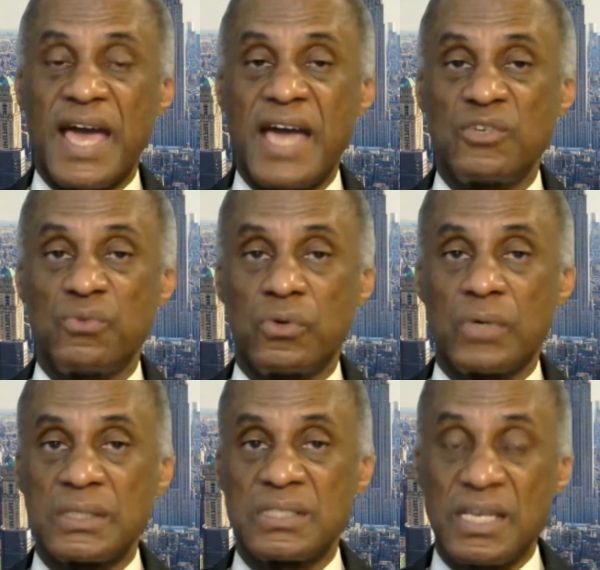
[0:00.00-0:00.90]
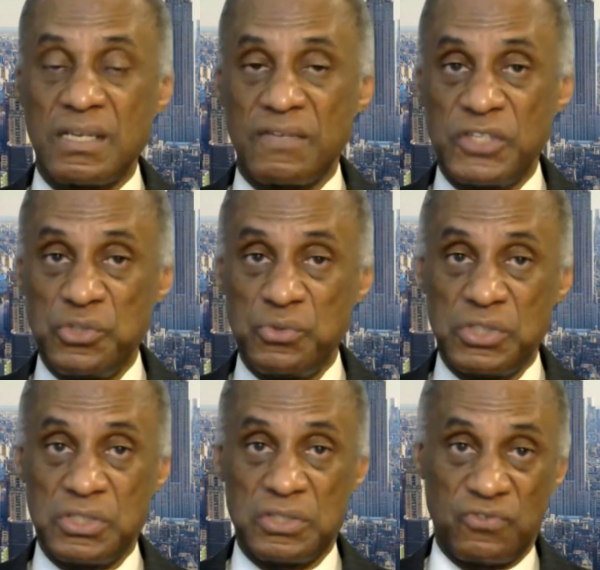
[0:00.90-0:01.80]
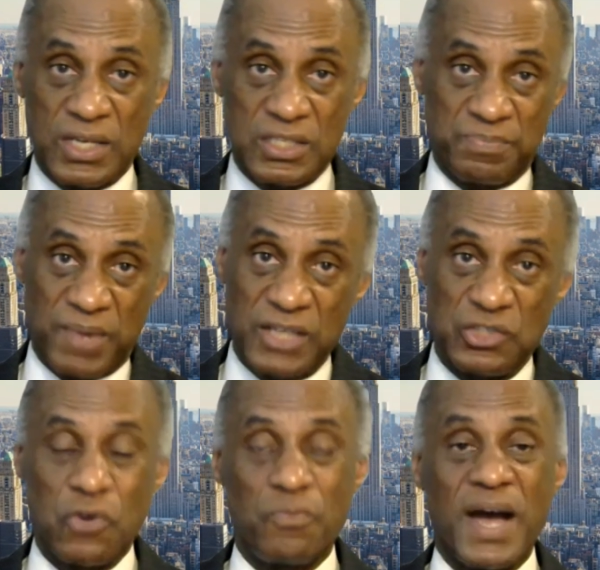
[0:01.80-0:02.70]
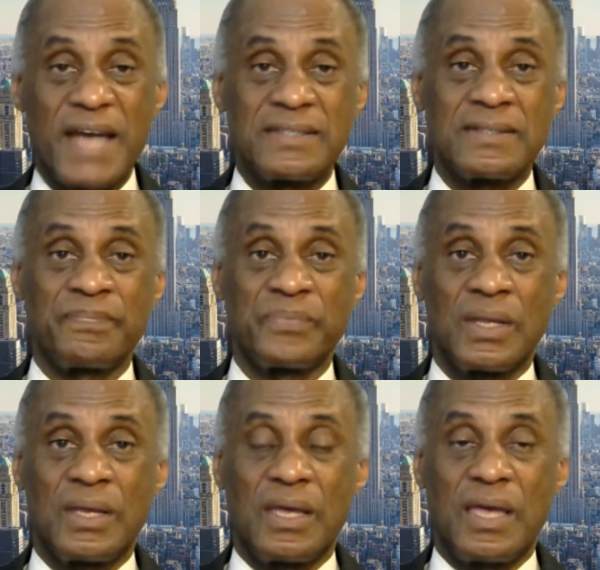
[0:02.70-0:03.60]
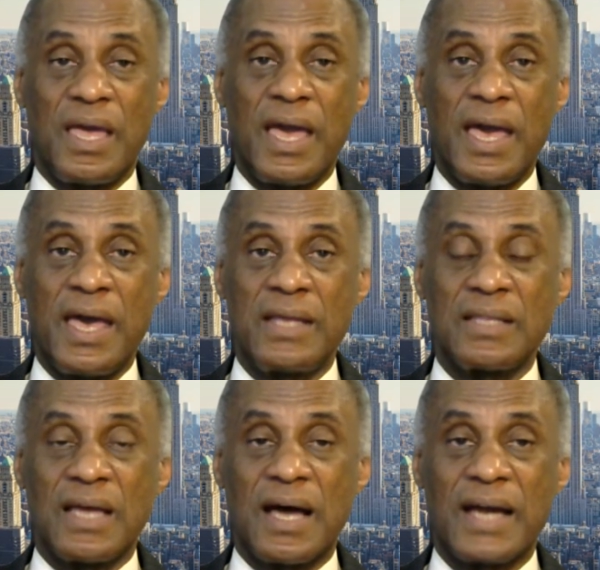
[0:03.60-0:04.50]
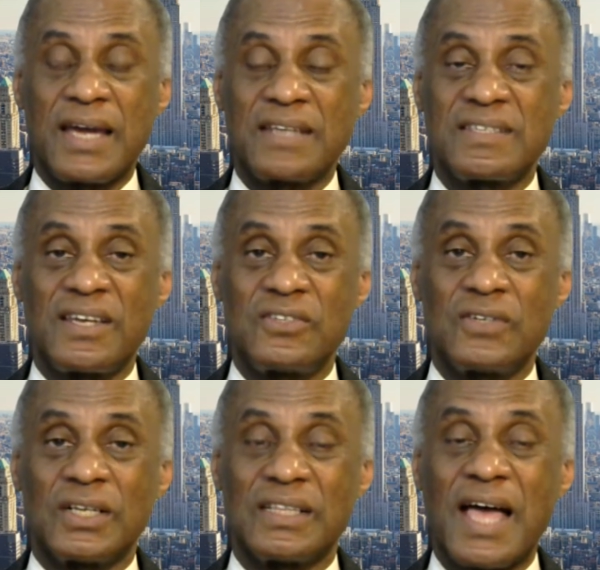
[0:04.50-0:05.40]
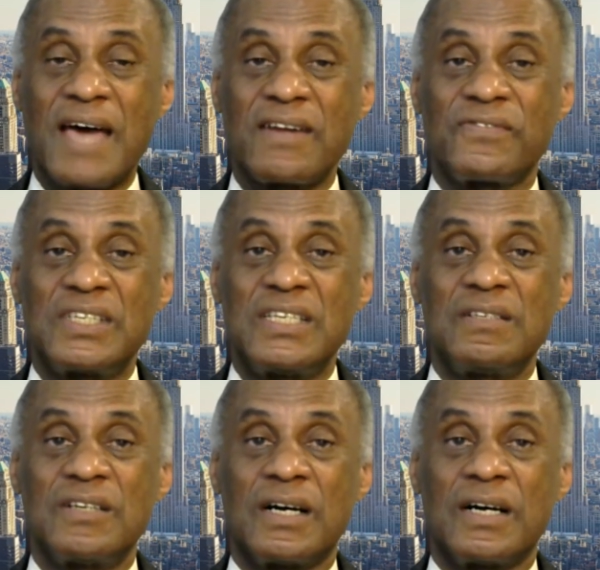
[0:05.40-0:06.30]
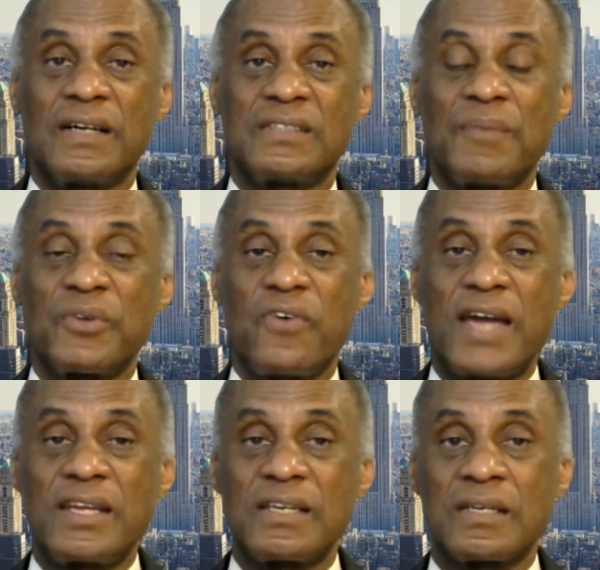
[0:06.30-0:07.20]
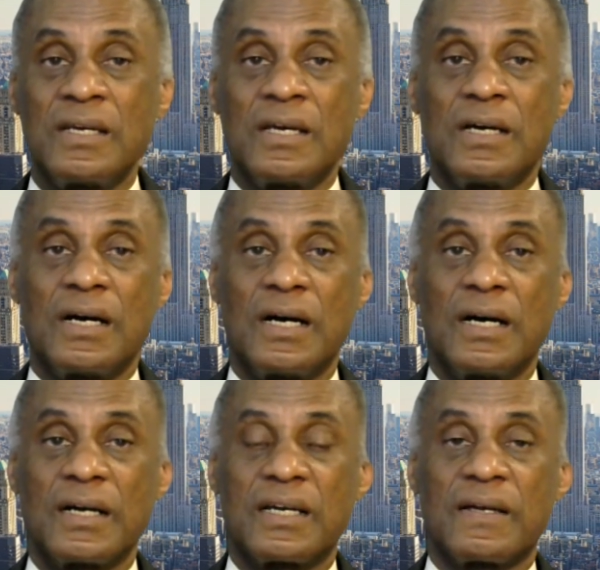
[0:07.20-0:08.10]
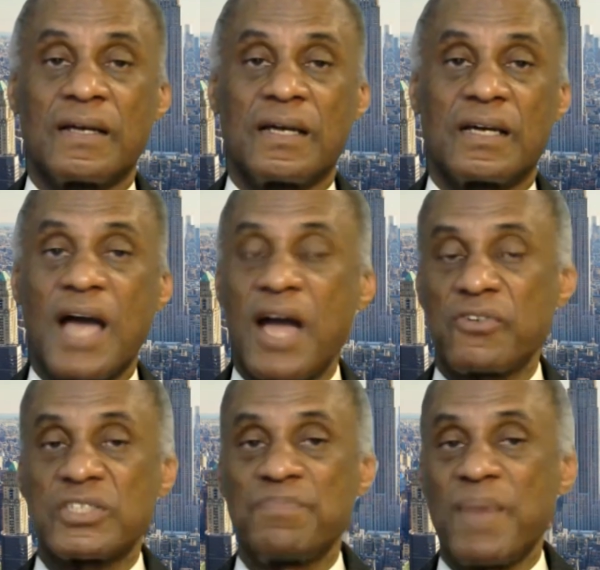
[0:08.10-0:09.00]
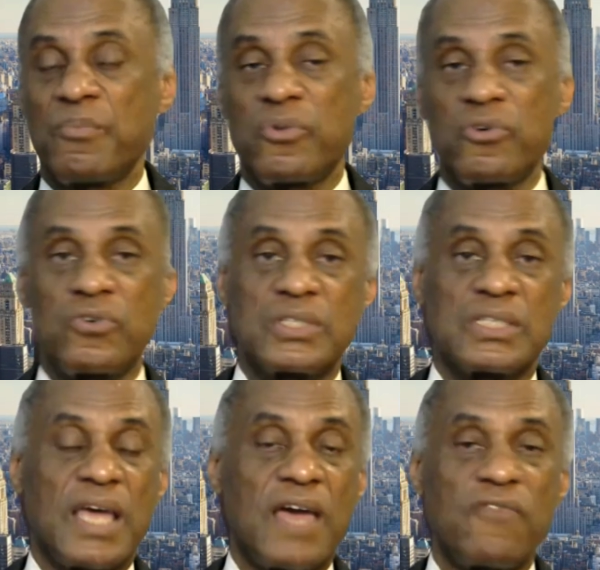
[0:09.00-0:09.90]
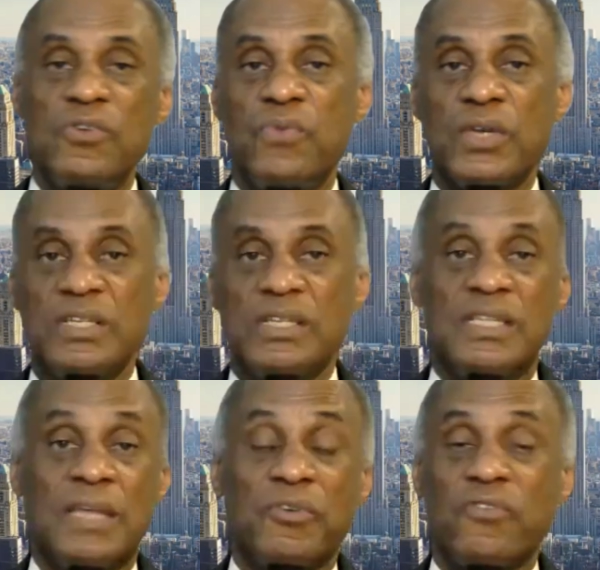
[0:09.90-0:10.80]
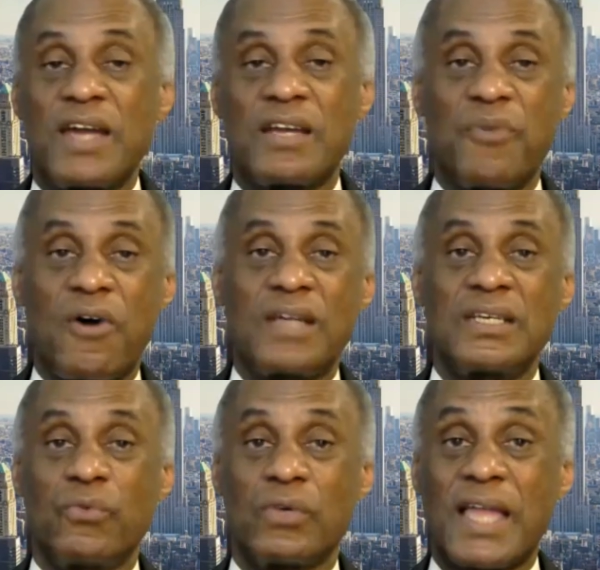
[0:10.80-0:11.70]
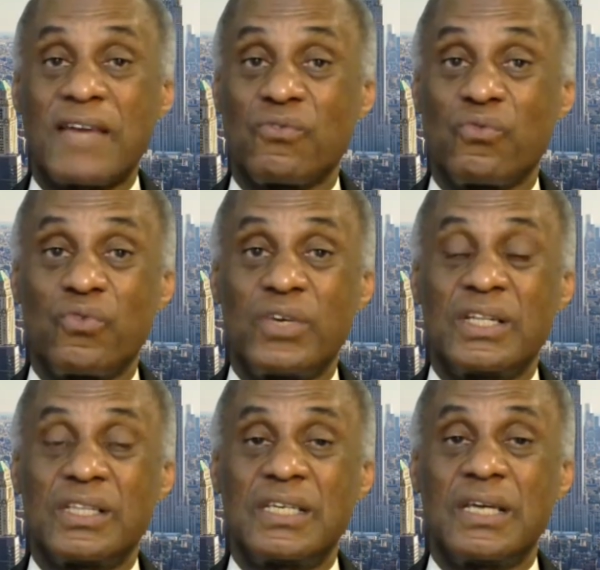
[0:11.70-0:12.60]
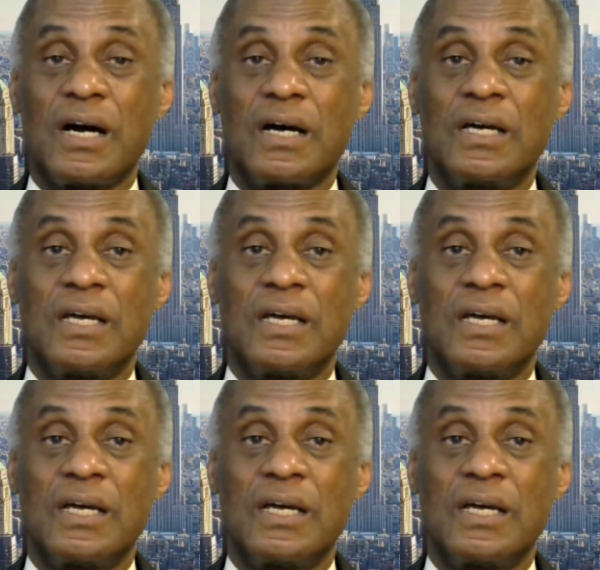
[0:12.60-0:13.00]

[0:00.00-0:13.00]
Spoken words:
annual State of the Union address by Joe Biden. And I got to tell you, a lot of the Democratic Congress members and everyone in the Democratic Party were like really